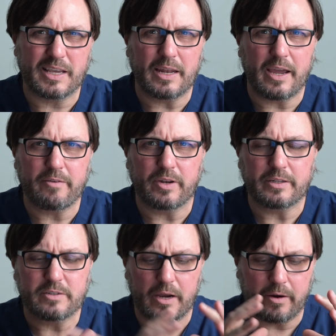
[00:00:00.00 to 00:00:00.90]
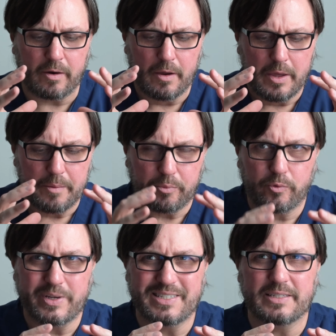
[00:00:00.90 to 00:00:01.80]
Again, I have an entire
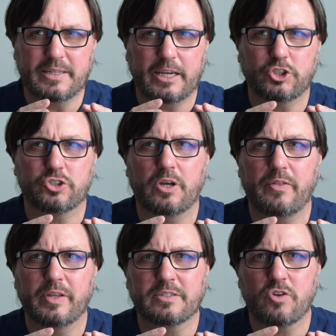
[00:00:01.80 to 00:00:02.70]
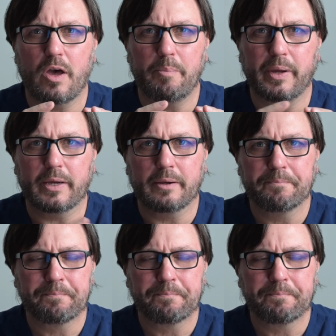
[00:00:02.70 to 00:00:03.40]
presentation on this topic,